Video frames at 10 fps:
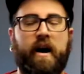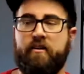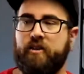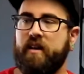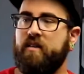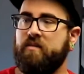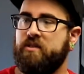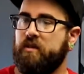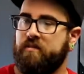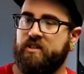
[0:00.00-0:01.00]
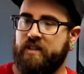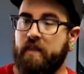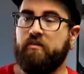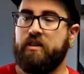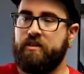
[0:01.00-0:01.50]
I try to keep it some
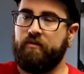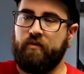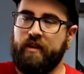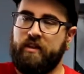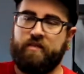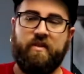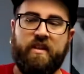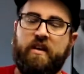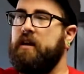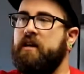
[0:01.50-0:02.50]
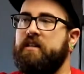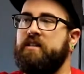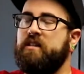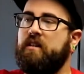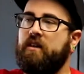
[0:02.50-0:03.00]
semblance of realism. You think it's
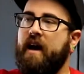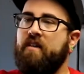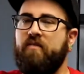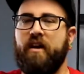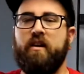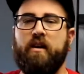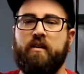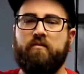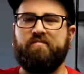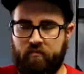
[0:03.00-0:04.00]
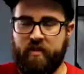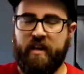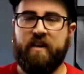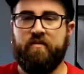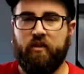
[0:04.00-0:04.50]
in kind of like a
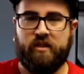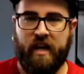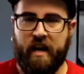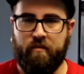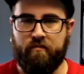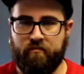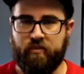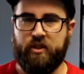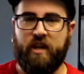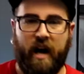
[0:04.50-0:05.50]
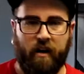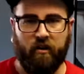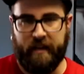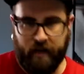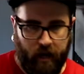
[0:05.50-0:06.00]
medieval type
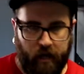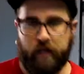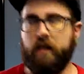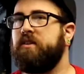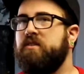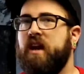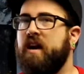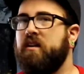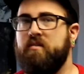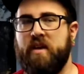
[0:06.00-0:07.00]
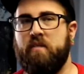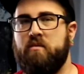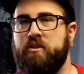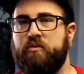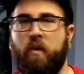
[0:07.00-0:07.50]
style era, they're not going to be able
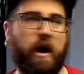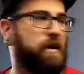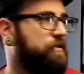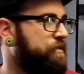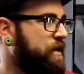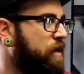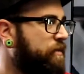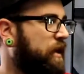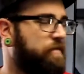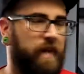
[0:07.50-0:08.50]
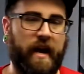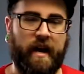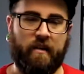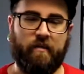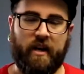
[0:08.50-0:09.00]
to just walk into a town and be like,
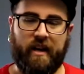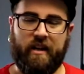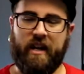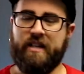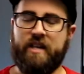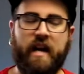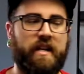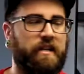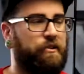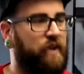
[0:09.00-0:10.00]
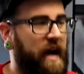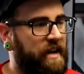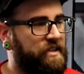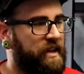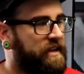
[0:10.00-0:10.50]
man, you guys got any
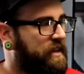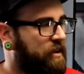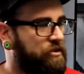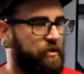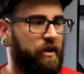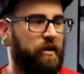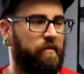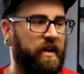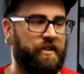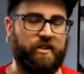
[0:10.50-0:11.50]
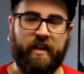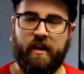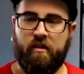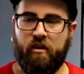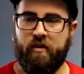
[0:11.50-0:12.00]
dragons I can kill so I can make
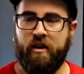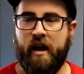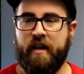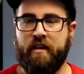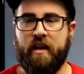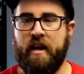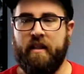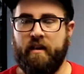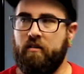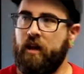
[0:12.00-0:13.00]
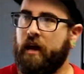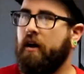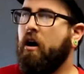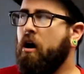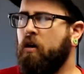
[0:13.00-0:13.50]
scale armor? And they're like,
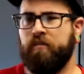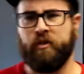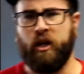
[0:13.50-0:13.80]
oh,